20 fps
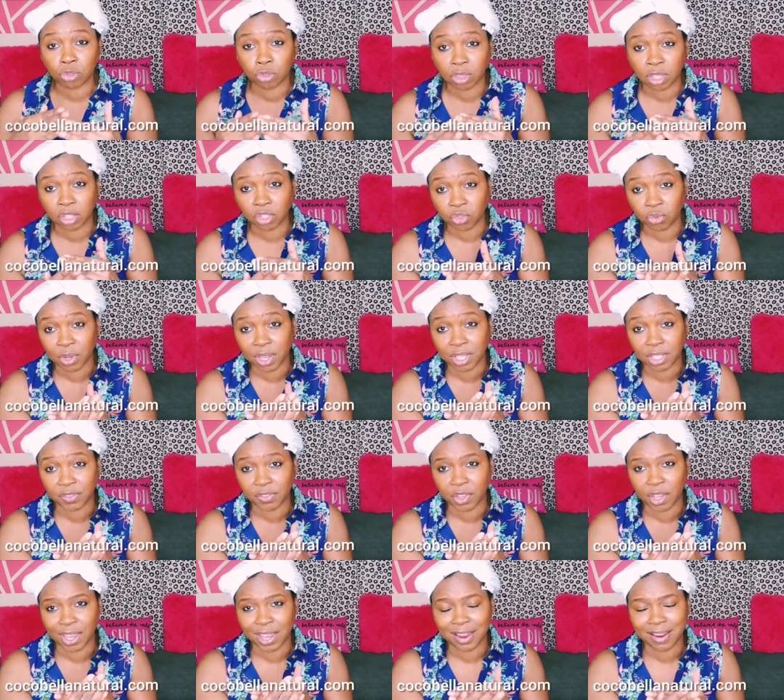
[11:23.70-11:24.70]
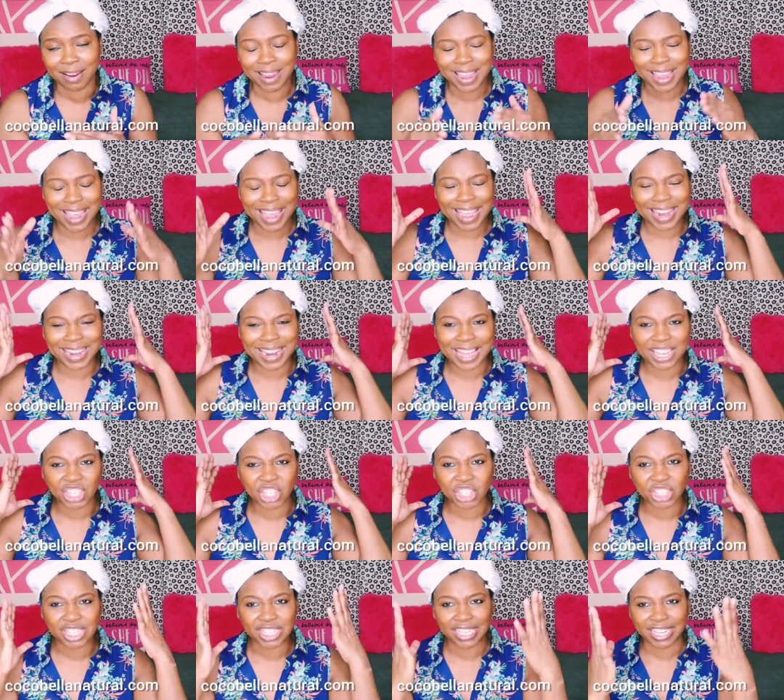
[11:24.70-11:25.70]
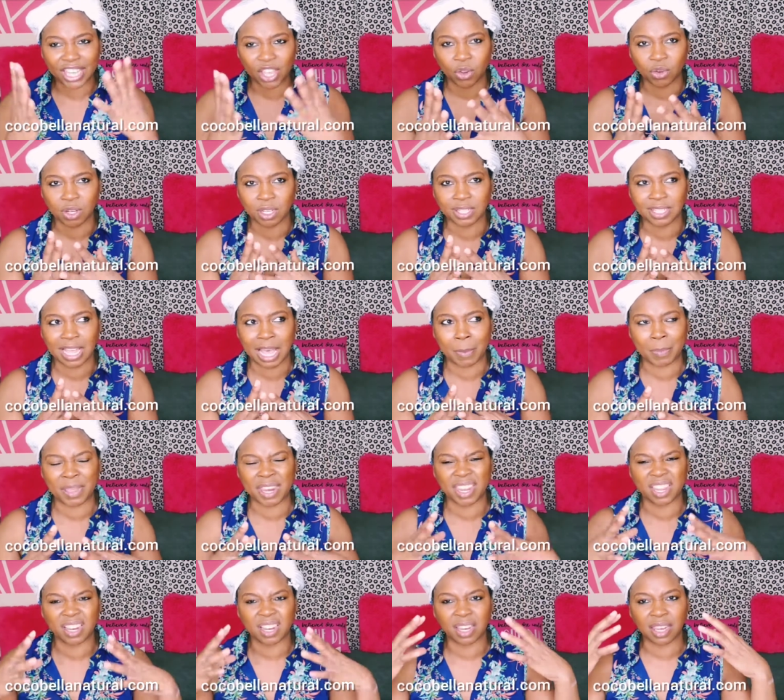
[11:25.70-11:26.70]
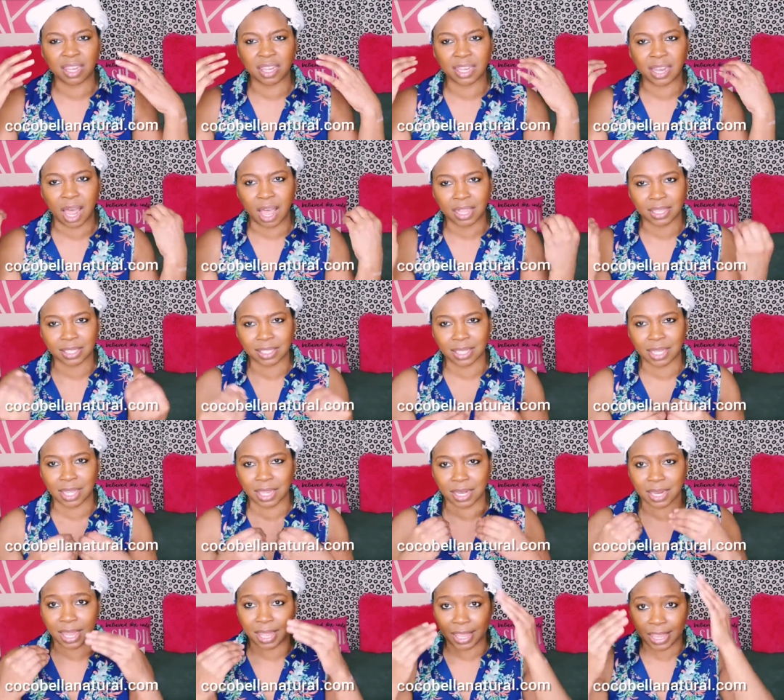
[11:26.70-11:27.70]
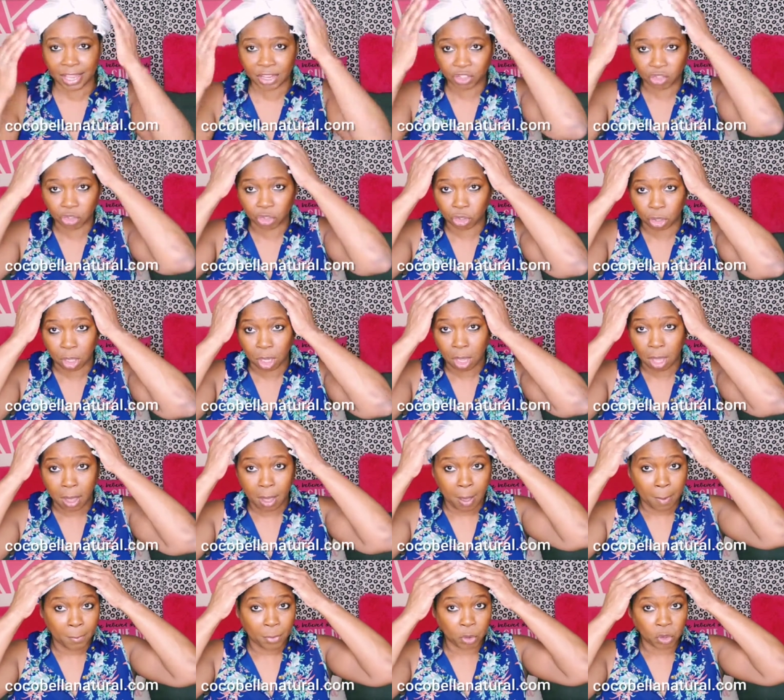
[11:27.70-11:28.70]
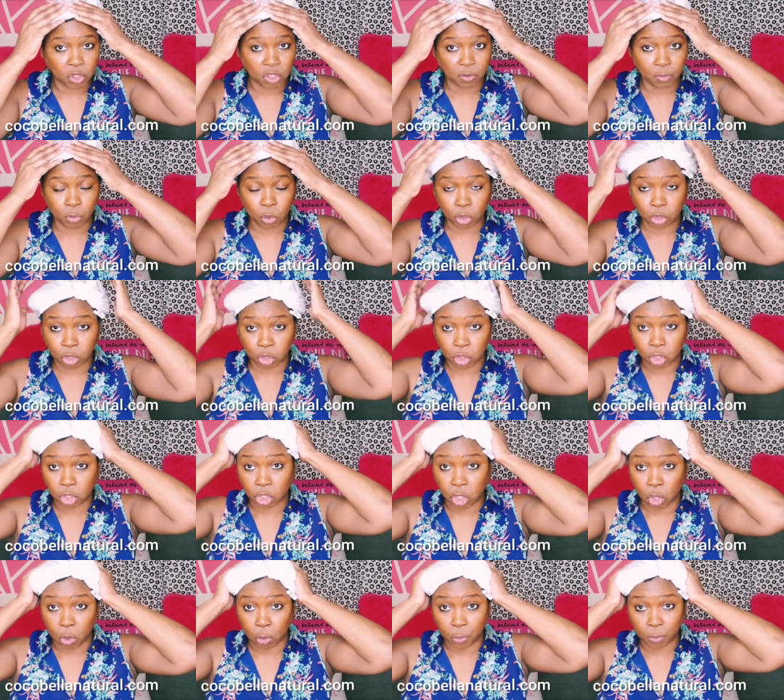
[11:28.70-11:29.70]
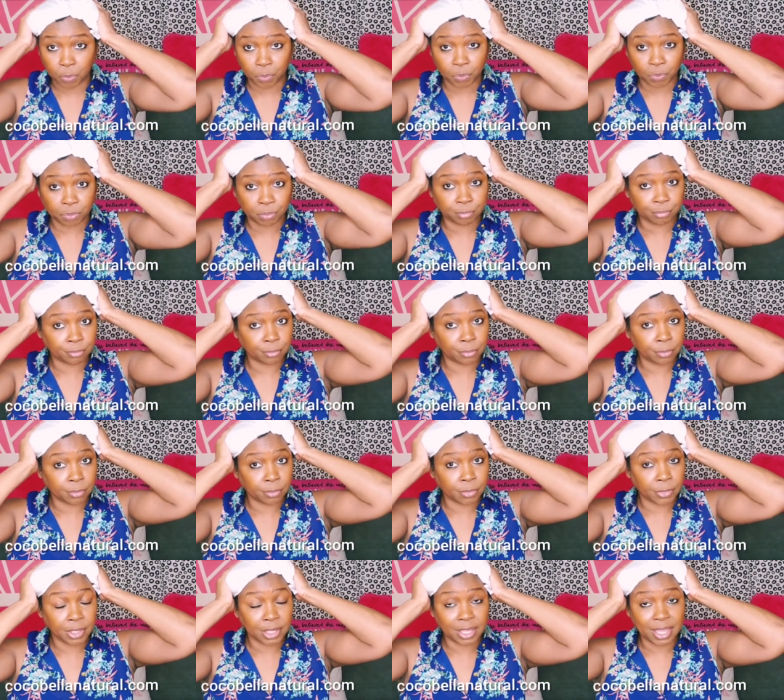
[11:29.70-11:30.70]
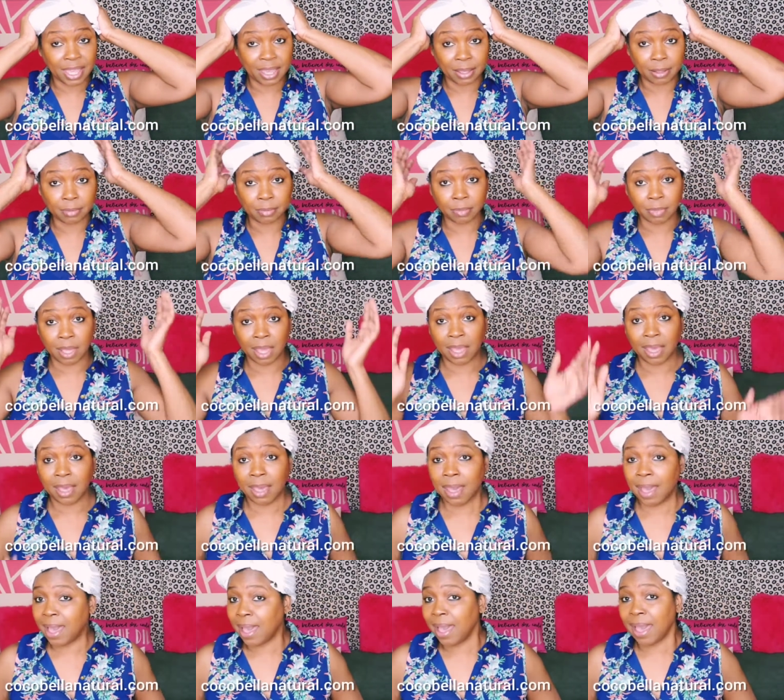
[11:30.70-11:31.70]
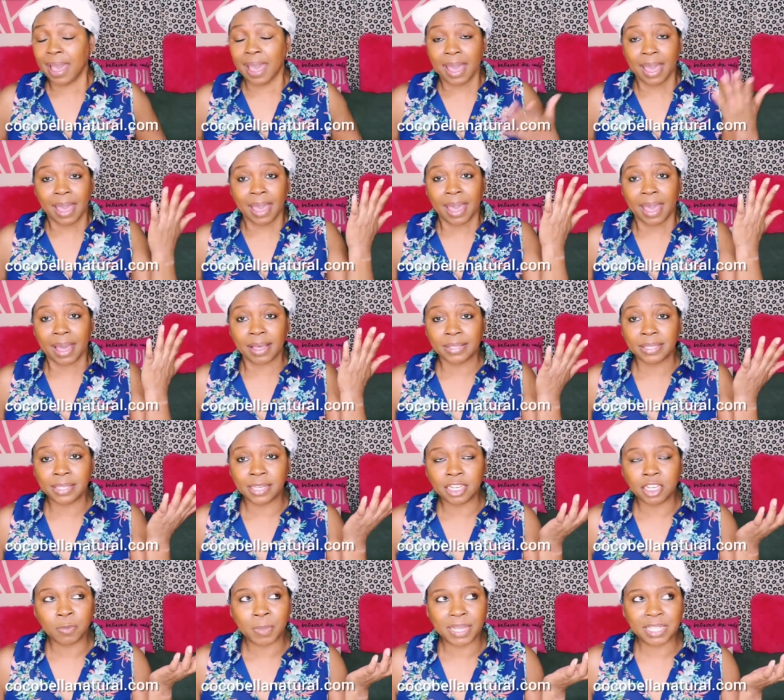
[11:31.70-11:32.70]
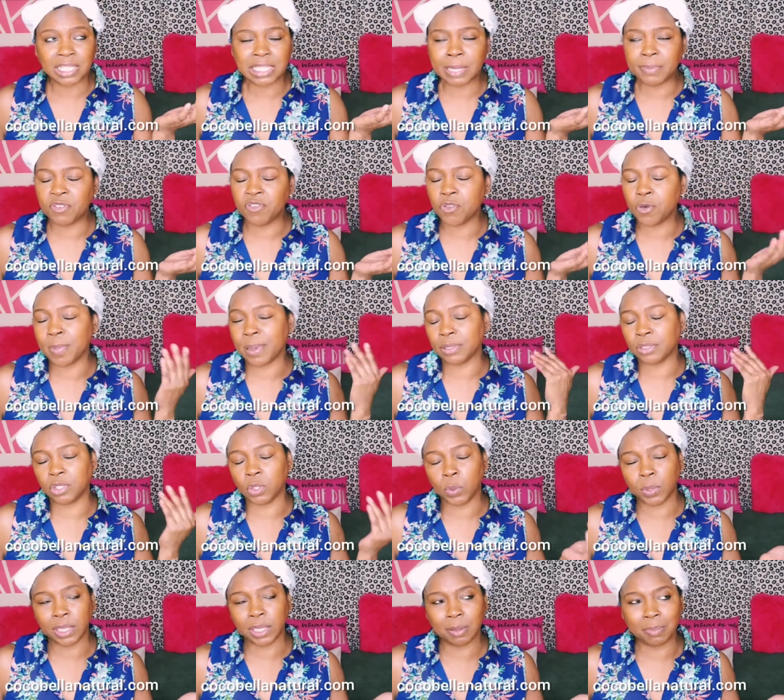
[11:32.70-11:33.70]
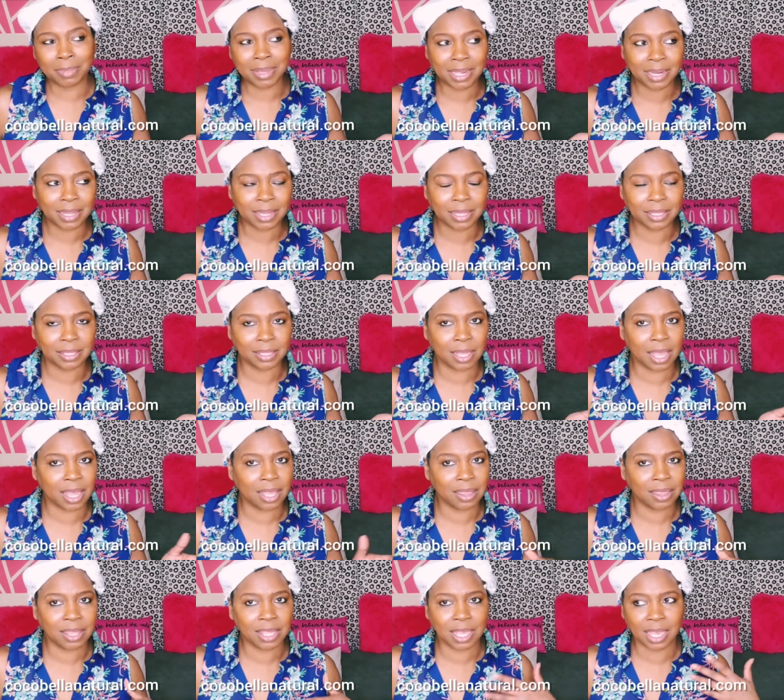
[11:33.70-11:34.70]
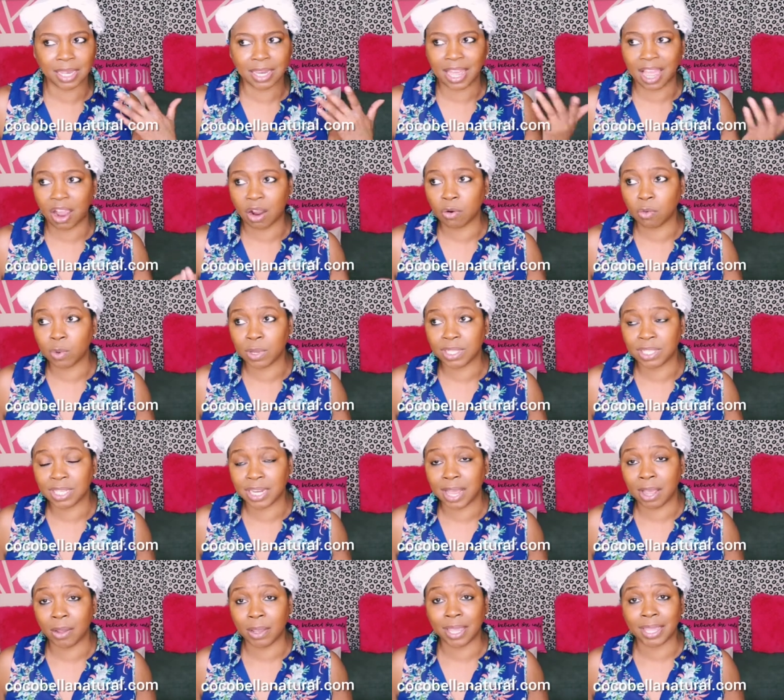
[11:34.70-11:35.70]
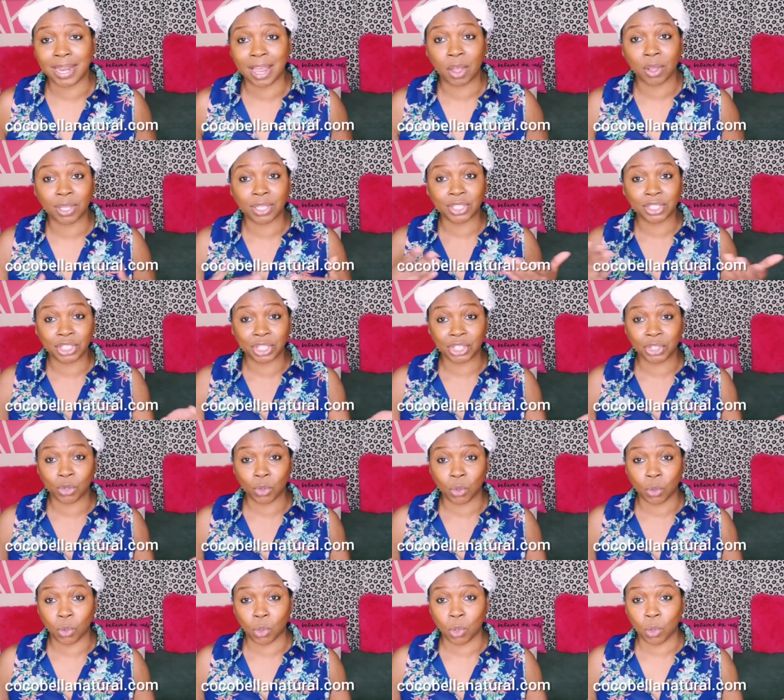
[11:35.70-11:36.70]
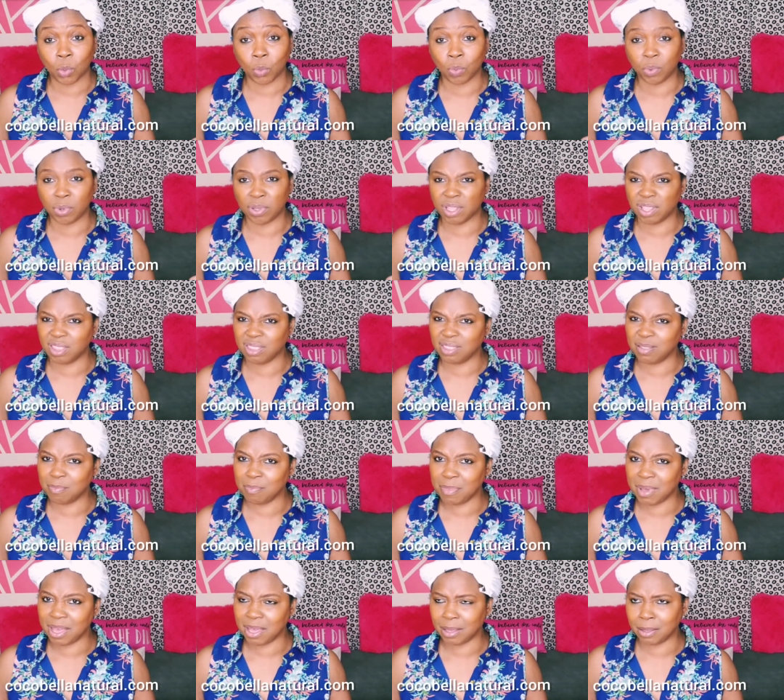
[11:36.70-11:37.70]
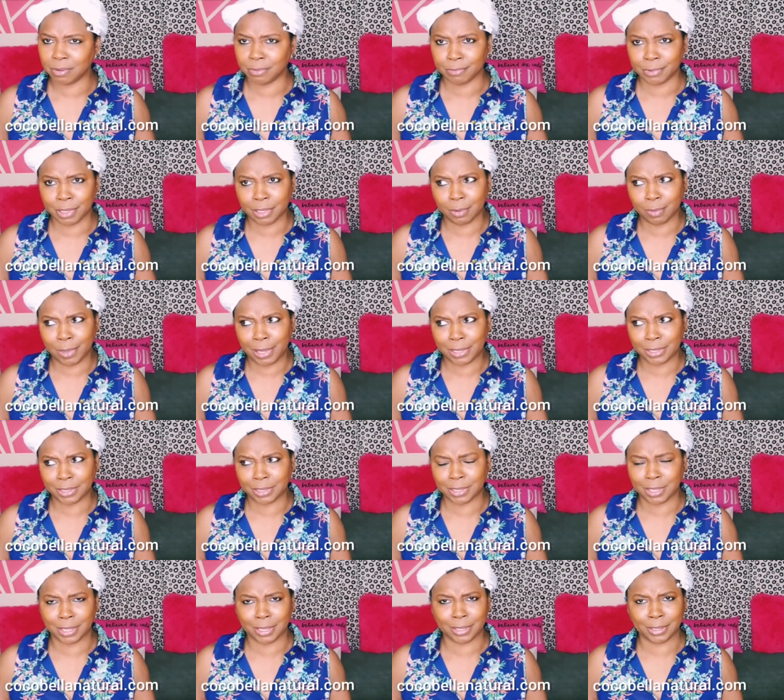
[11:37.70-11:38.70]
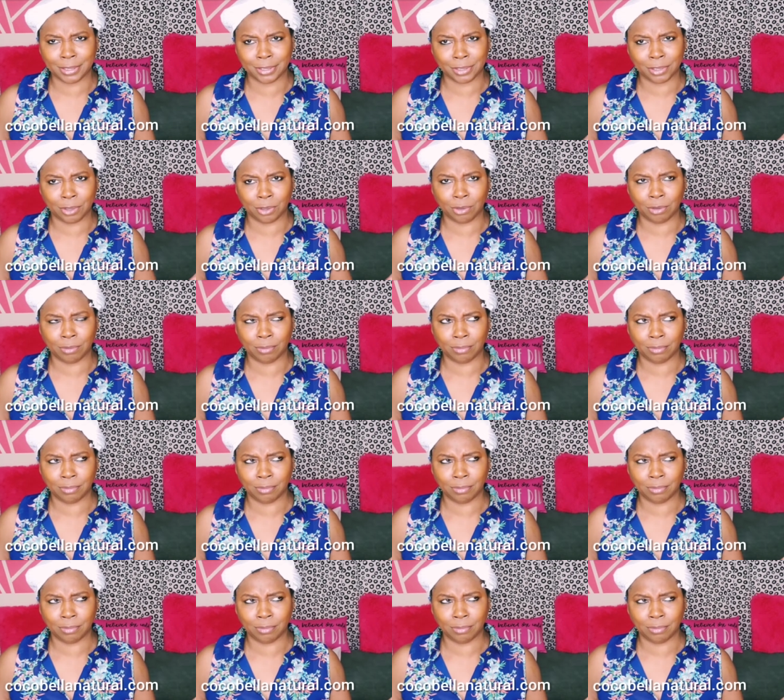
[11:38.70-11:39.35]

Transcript: the strands of your hair and not just lay on the top and it locks in that extra boost of moisture. So yeah, I'll set it in my steamer for about 20 minutes and then I'll rinse it out and I'll continue on with my regular wash day. So